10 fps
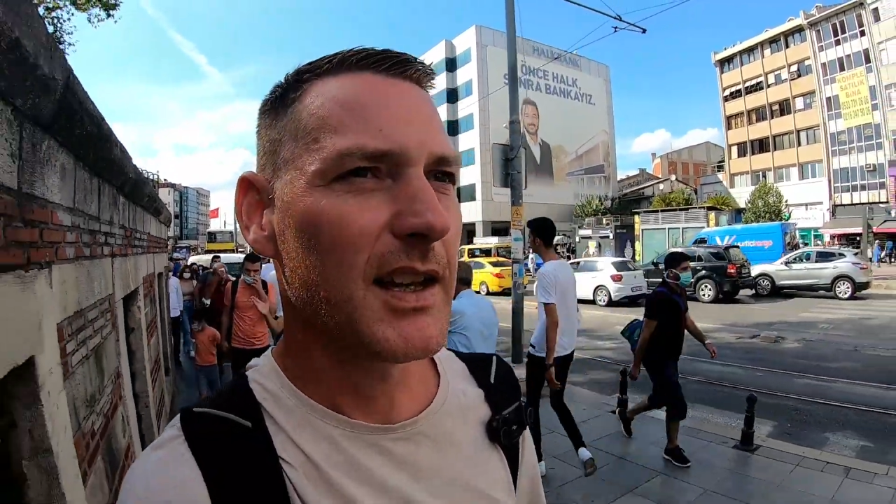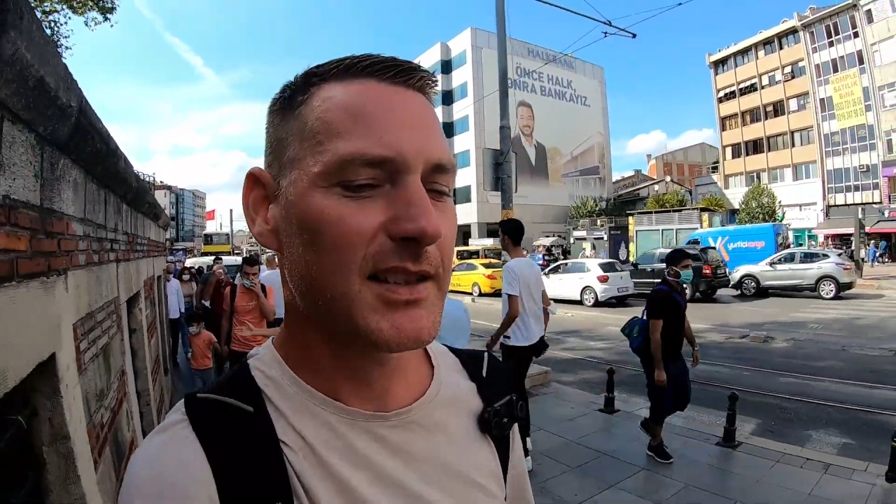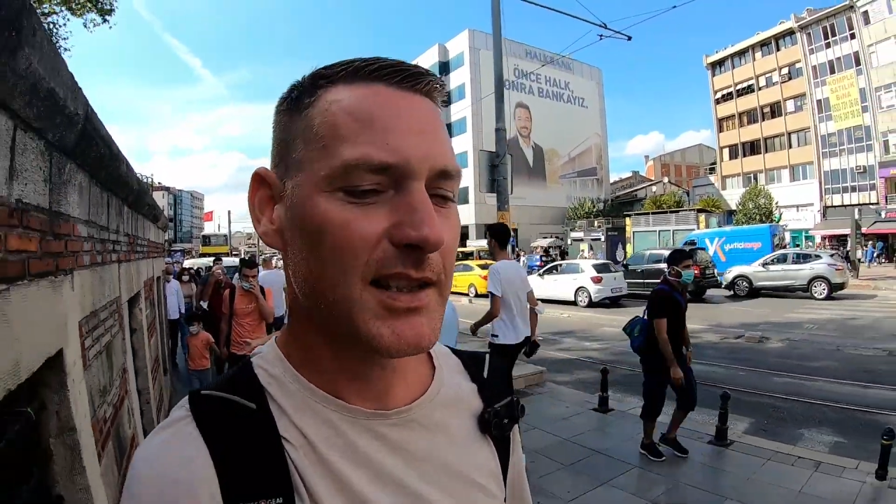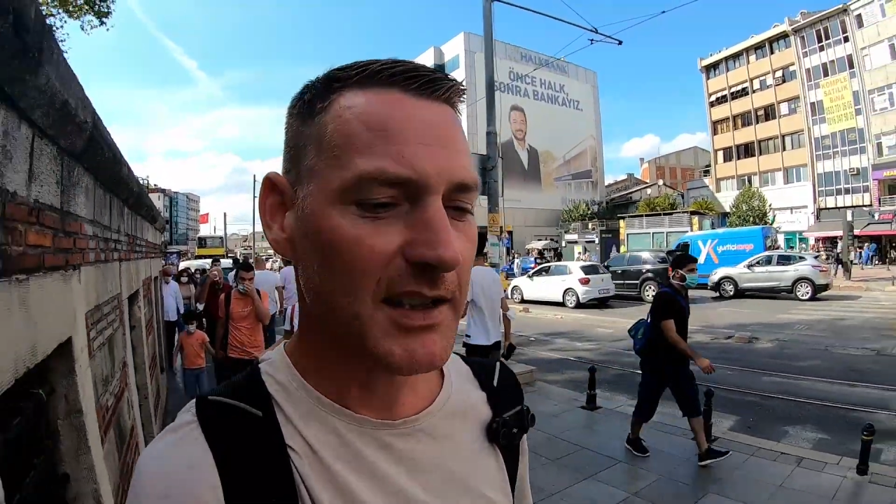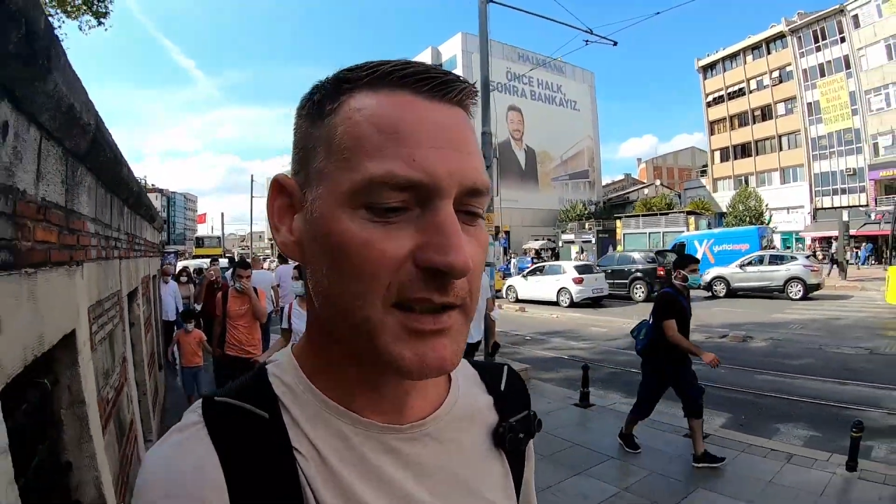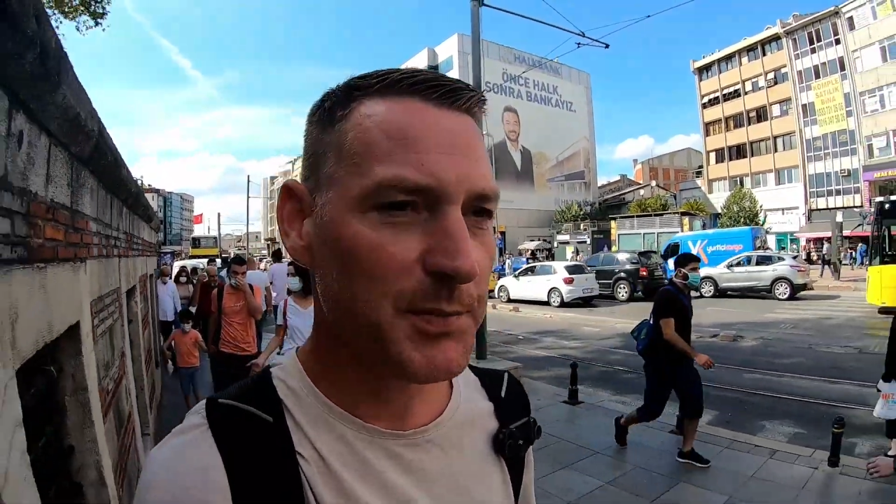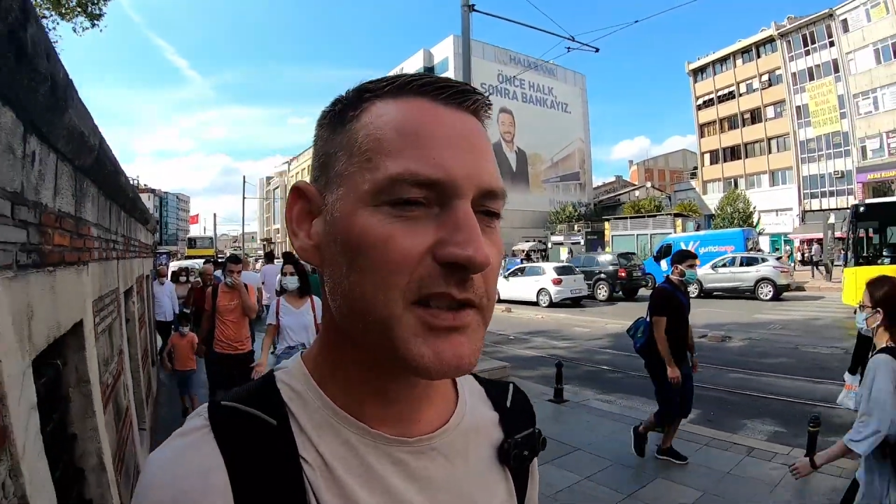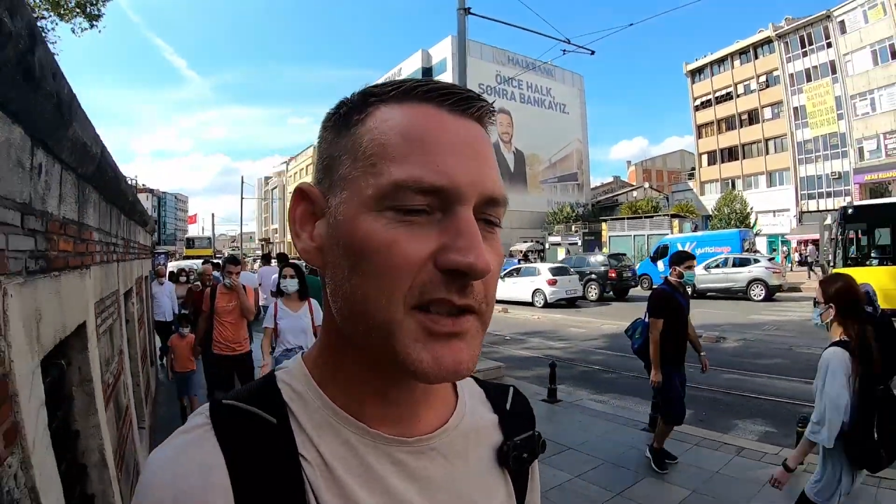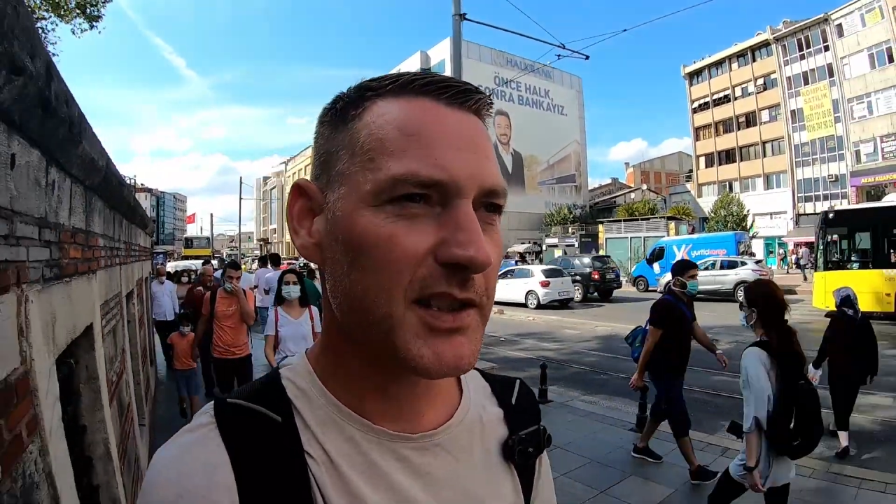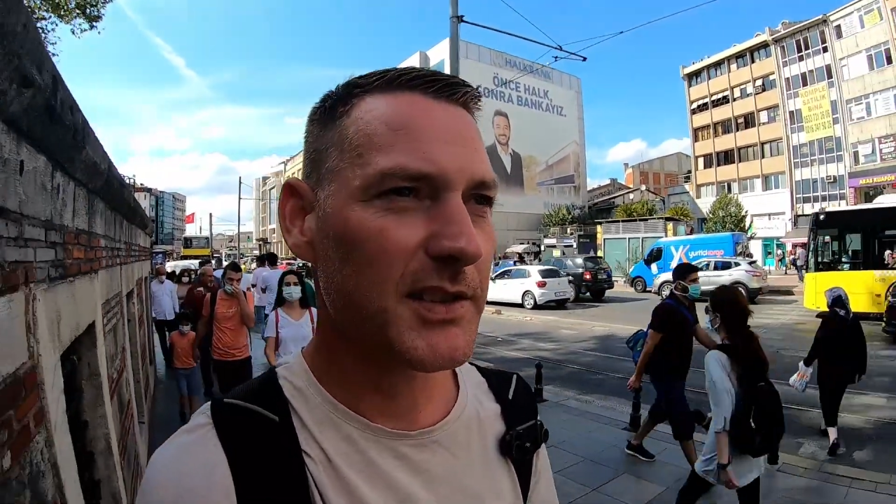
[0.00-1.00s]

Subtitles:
It's not as busy